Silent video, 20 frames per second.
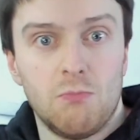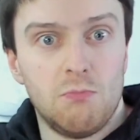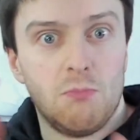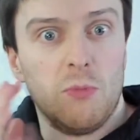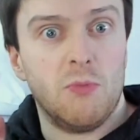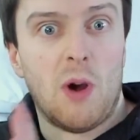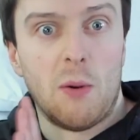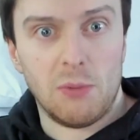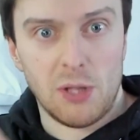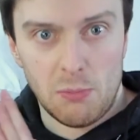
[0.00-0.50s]

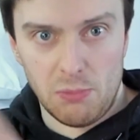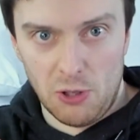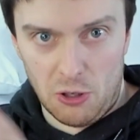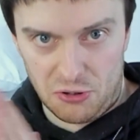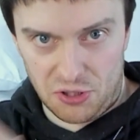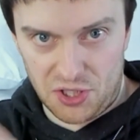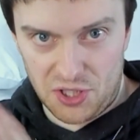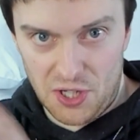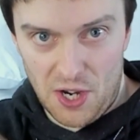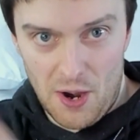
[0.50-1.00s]
ramble applause
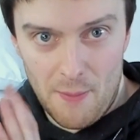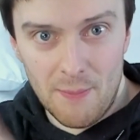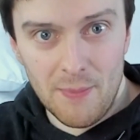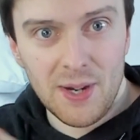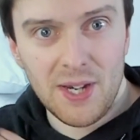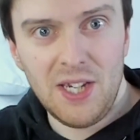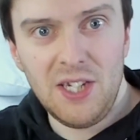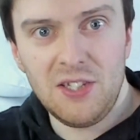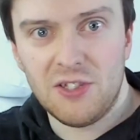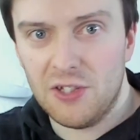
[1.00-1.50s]
to him,
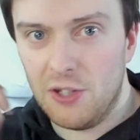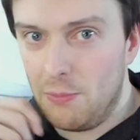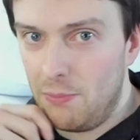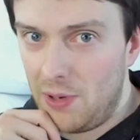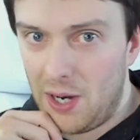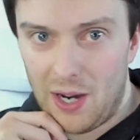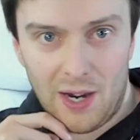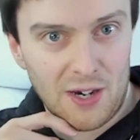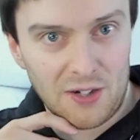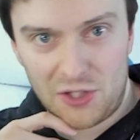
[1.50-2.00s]
he did a
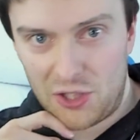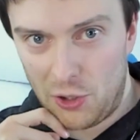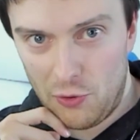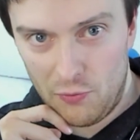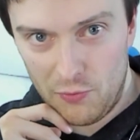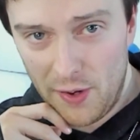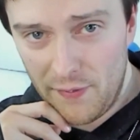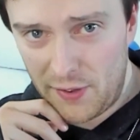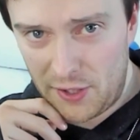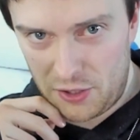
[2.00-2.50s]

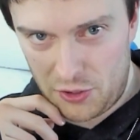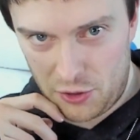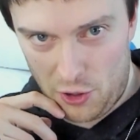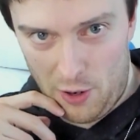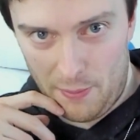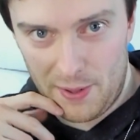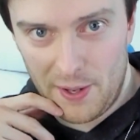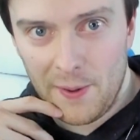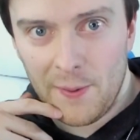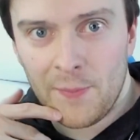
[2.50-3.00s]
terrific job.
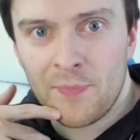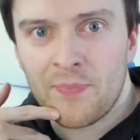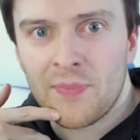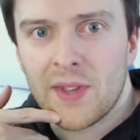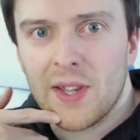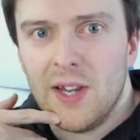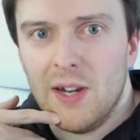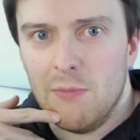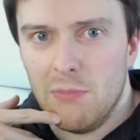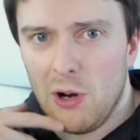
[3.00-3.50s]

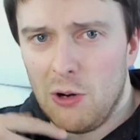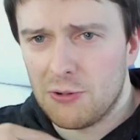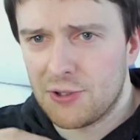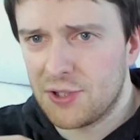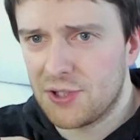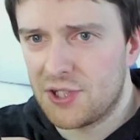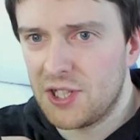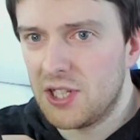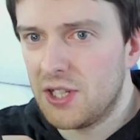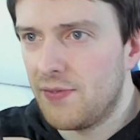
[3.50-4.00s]
But also
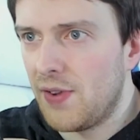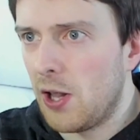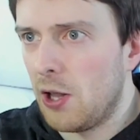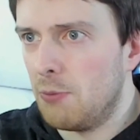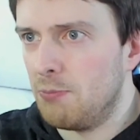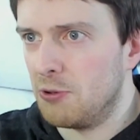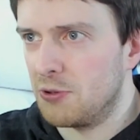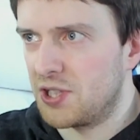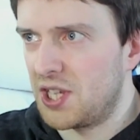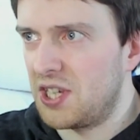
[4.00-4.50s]
to
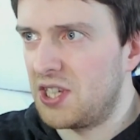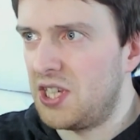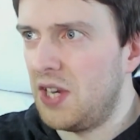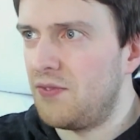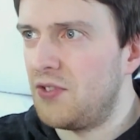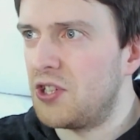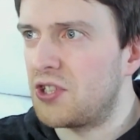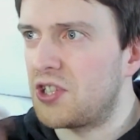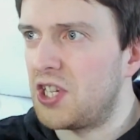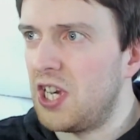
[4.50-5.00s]
developers that gave
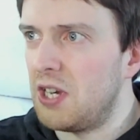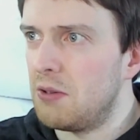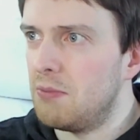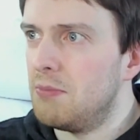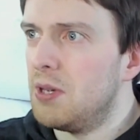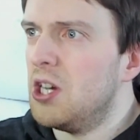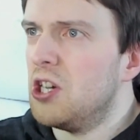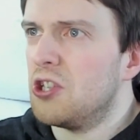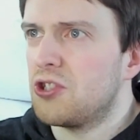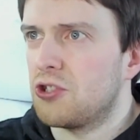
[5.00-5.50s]
this game
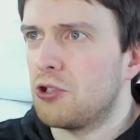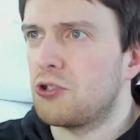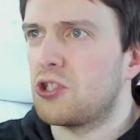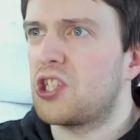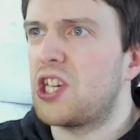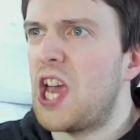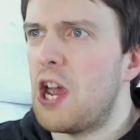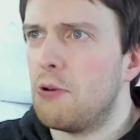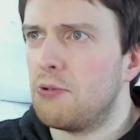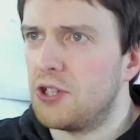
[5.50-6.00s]
such
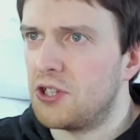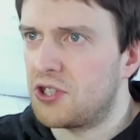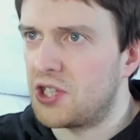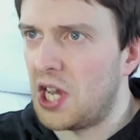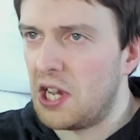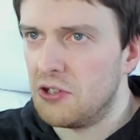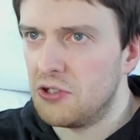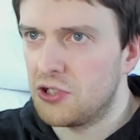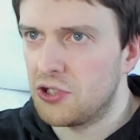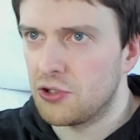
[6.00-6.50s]
care and
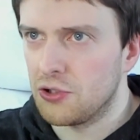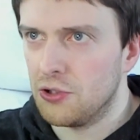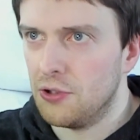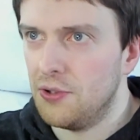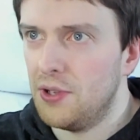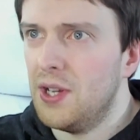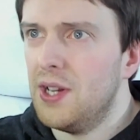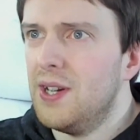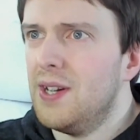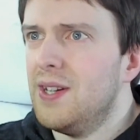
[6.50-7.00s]

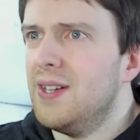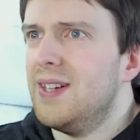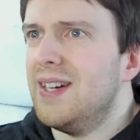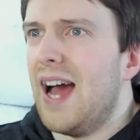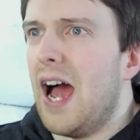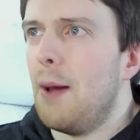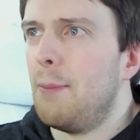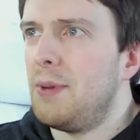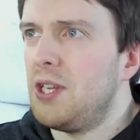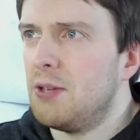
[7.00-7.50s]
attention.
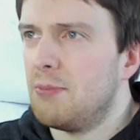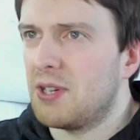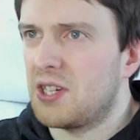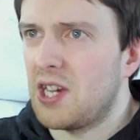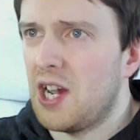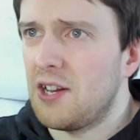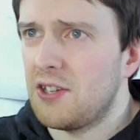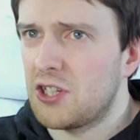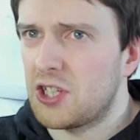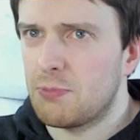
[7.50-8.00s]
I mean, the
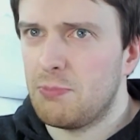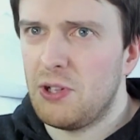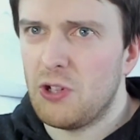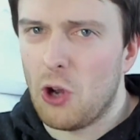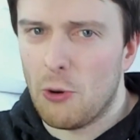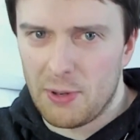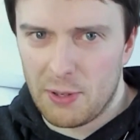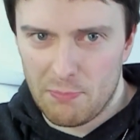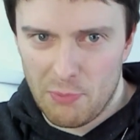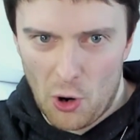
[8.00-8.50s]
mechanics may not
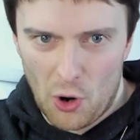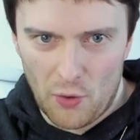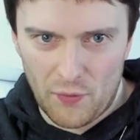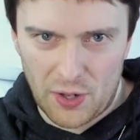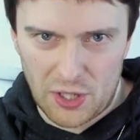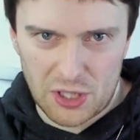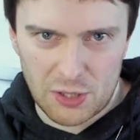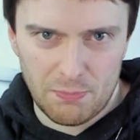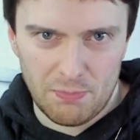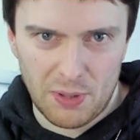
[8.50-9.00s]
be
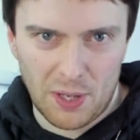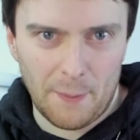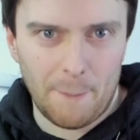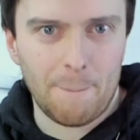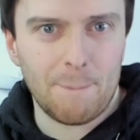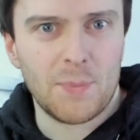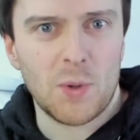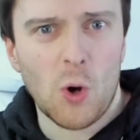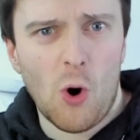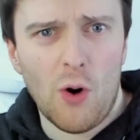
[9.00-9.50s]
perfect, but
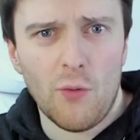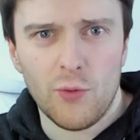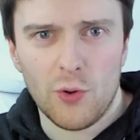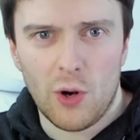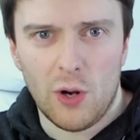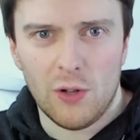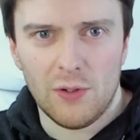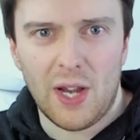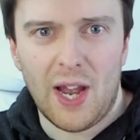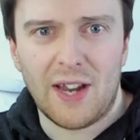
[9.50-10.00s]

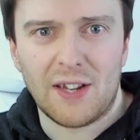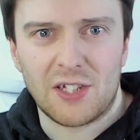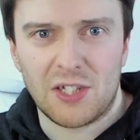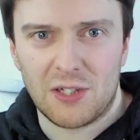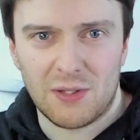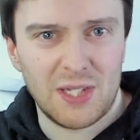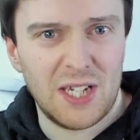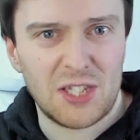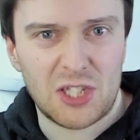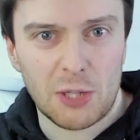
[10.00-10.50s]
overall, I c
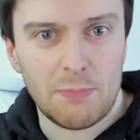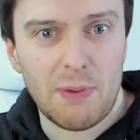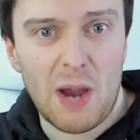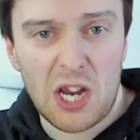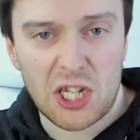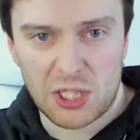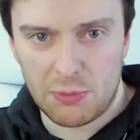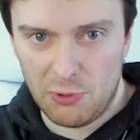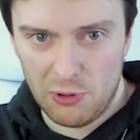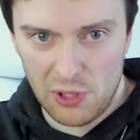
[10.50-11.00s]
it's a
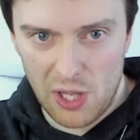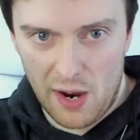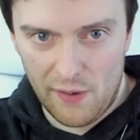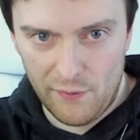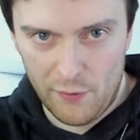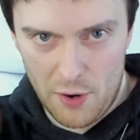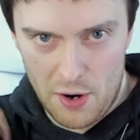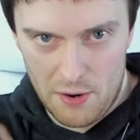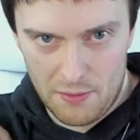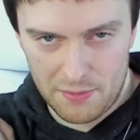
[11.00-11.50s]
passable
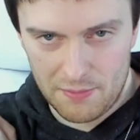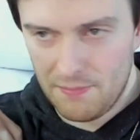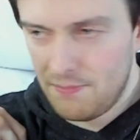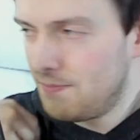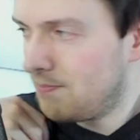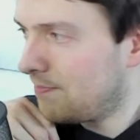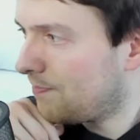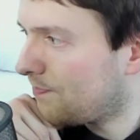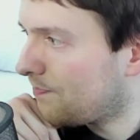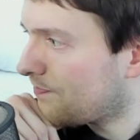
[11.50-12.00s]
effort.
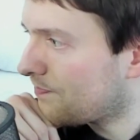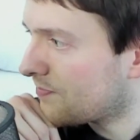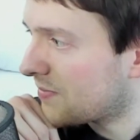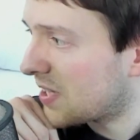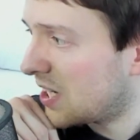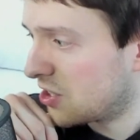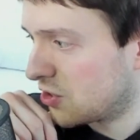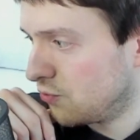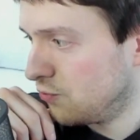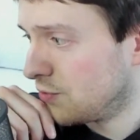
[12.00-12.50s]

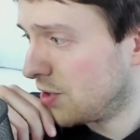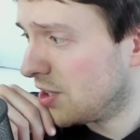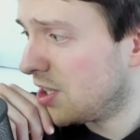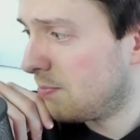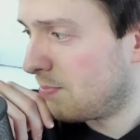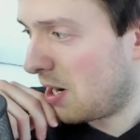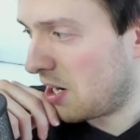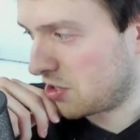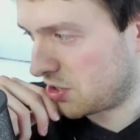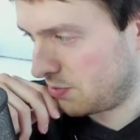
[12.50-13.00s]
It's really
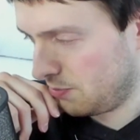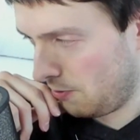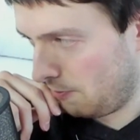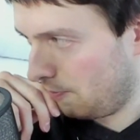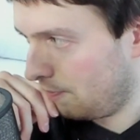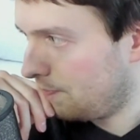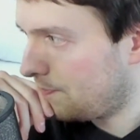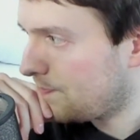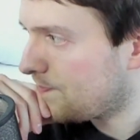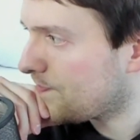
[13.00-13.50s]
passable.
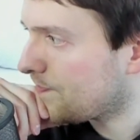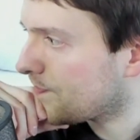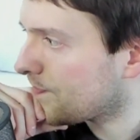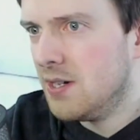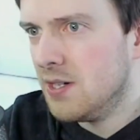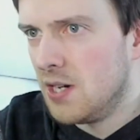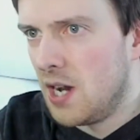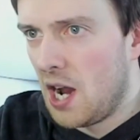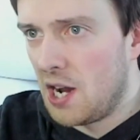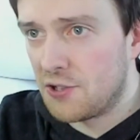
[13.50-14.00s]

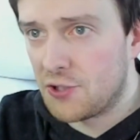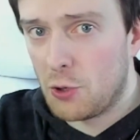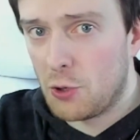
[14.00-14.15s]
And